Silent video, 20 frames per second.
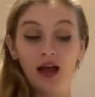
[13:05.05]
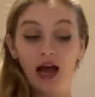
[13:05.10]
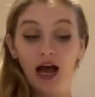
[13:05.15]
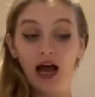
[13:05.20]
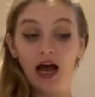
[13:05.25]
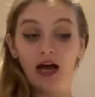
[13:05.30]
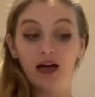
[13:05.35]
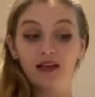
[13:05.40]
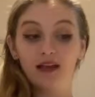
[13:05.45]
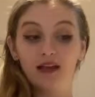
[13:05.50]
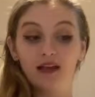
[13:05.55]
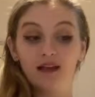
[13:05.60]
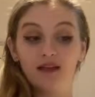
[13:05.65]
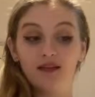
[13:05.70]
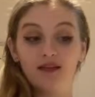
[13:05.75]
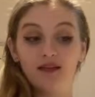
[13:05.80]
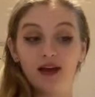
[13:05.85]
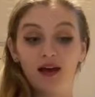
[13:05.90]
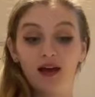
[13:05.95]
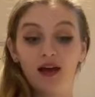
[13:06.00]
And he'd
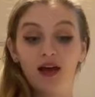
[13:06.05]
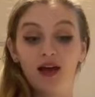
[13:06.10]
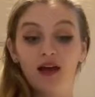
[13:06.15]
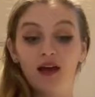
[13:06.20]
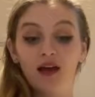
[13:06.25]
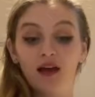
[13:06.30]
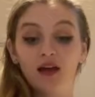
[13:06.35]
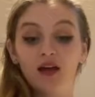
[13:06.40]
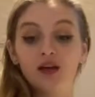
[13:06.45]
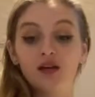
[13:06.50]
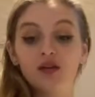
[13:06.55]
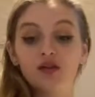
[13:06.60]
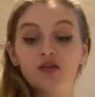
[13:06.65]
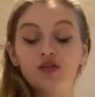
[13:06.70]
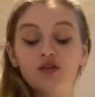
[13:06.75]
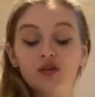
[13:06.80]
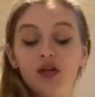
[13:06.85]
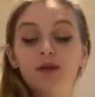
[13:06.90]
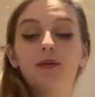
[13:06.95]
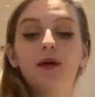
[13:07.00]
say,
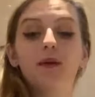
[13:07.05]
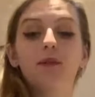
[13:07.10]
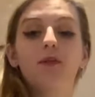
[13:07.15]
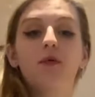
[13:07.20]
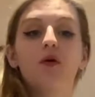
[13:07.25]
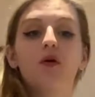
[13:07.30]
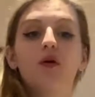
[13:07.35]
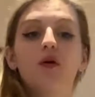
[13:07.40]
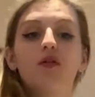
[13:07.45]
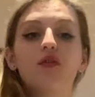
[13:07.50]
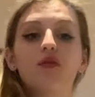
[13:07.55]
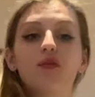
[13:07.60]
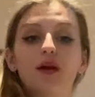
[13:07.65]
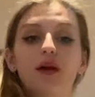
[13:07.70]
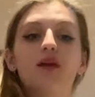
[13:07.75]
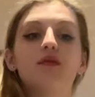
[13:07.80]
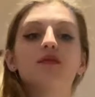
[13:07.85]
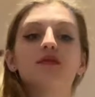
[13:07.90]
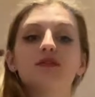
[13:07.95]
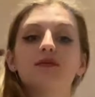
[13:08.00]
treat people the way
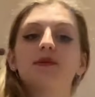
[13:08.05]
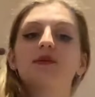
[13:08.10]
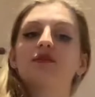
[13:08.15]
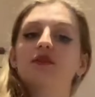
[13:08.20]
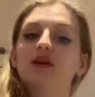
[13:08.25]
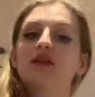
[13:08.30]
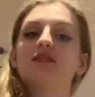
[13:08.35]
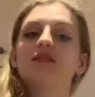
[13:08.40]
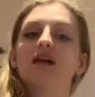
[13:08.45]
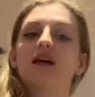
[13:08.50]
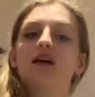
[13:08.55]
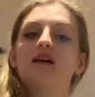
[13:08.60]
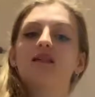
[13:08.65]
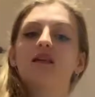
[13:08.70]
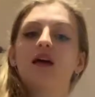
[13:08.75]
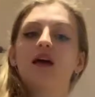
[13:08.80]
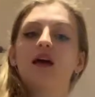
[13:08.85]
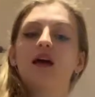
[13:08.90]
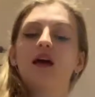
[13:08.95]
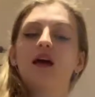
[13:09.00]
you want to be treated.
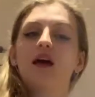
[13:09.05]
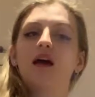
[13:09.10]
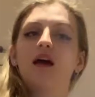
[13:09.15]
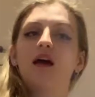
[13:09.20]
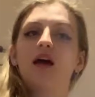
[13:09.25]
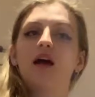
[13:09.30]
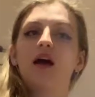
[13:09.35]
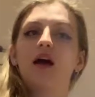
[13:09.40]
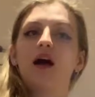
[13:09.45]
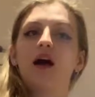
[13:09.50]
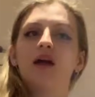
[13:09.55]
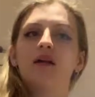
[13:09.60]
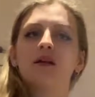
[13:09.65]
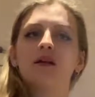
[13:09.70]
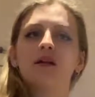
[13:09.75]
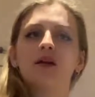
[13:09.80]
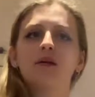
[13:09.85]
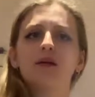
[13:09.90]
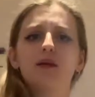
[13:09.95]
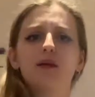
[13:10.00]
And I
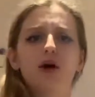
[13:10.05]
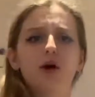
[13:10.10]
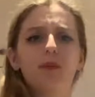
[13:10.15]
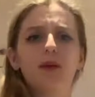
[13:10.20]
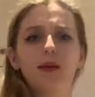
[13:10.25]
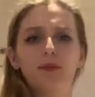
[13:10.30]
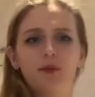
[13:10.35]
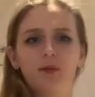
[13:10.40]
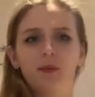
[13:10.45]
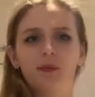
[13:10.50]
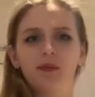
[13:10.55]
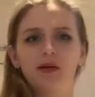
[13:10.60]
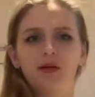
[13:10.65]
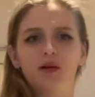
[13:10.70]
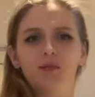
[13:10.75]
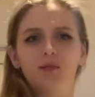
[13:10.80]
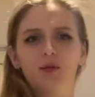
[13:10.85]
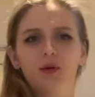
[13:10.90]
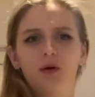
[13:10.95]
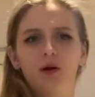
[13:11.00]
know a lot of people probably
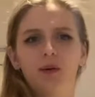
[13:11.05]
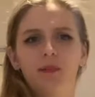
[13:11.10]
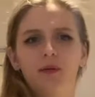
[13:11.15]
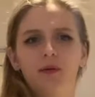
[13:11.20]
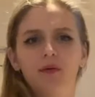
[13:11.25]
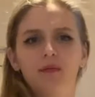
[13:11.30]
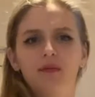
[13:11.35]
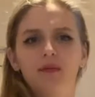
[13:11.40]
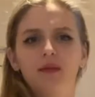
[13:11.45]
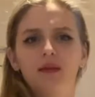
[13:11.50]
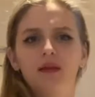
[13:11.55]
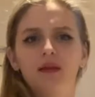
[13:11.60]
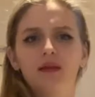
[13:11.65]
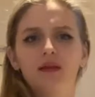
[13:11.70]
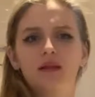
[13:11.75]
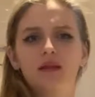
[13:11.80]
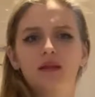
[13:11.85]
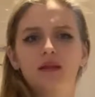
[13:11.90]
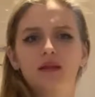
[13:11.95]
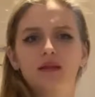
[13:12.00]
got brought up on
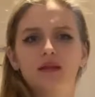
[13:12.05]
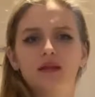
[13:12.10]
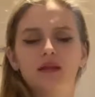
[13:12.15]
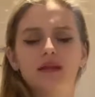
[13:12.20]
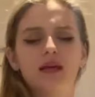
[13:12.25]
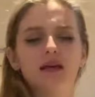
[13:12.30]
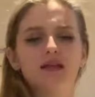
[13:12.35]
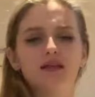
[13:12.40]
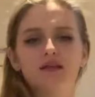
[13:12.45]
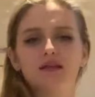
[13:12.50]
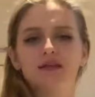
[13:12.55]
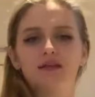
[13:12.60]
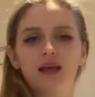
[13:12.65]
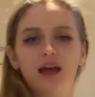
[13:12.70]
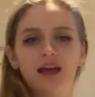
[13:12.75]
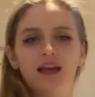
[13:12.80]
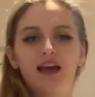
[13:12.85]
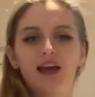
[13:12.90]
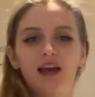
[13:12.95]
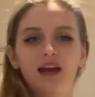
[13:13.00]
this
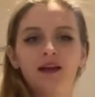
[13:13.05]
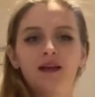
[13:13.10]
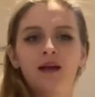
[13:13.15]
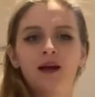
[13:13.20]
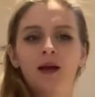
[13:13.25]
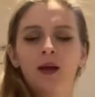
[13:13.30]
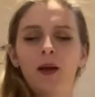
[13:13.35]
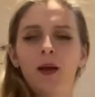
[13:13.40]
saying,